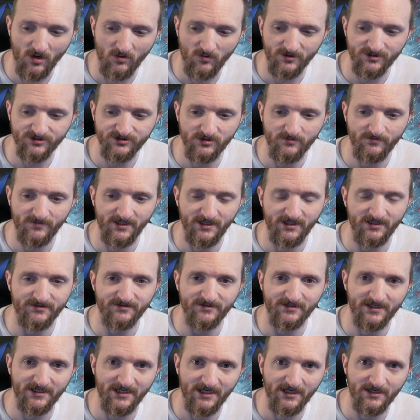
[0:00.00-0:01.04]
to be
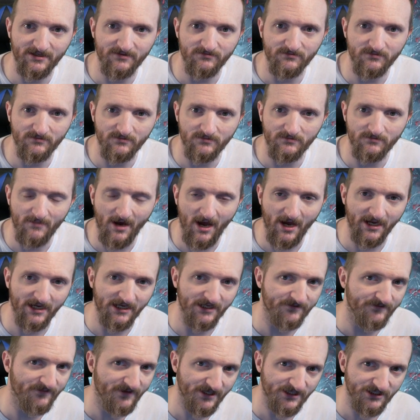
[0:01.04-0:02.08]
to get my
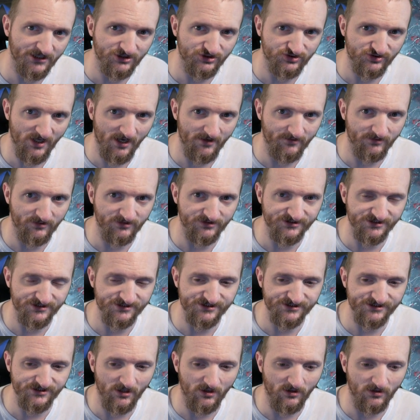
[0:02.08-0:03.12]
NVIDIA drivers
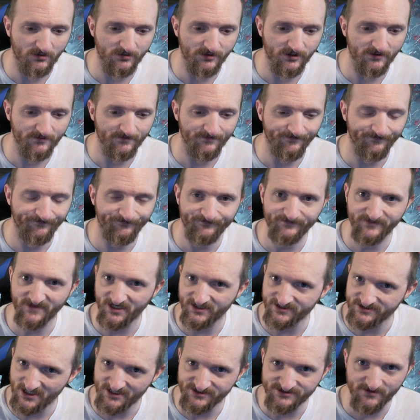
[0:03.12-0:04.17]
installed, because
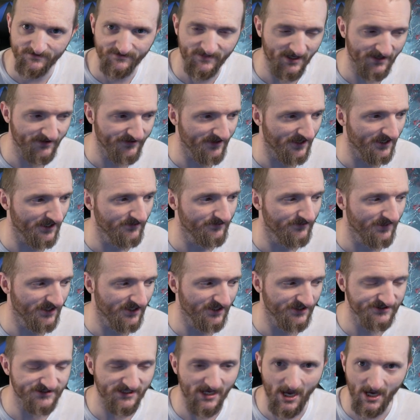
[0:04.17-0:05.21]
that's a big thing
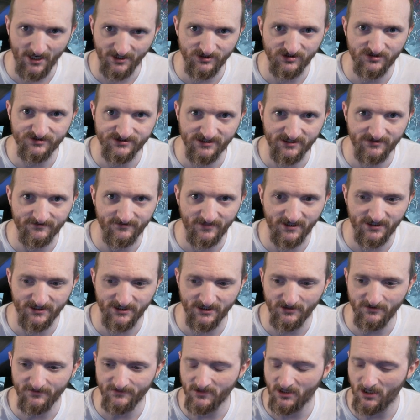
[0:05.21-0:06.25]
because I use
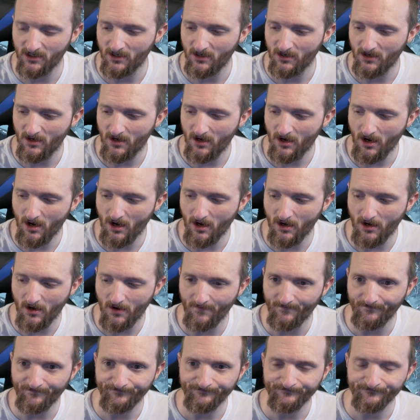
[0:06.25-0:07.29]
NVIDIA,
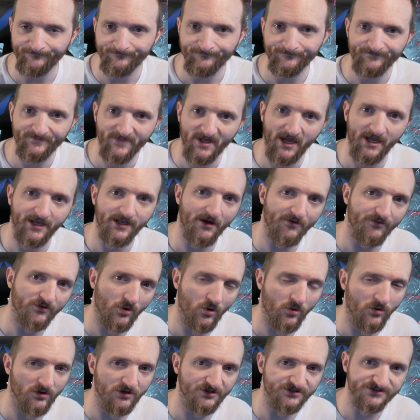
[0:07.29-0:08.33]
and of
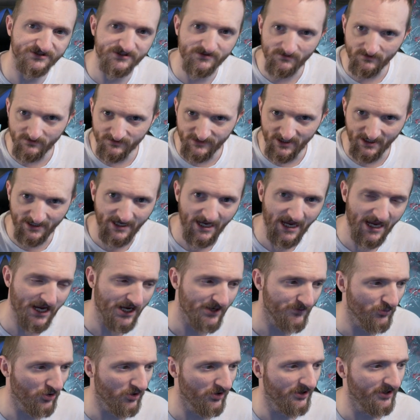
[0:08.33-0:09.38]
course the
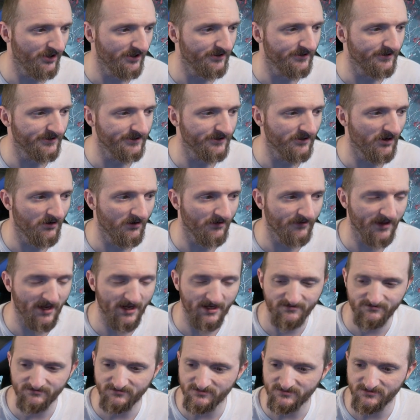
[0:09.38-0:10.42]
camera and all
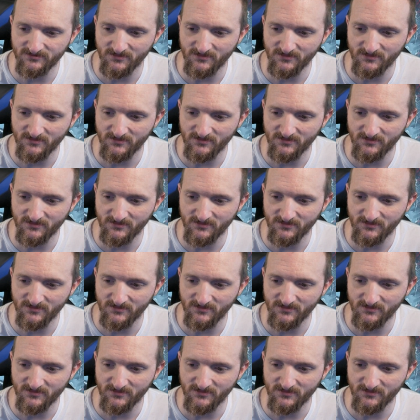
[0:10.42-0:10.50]
that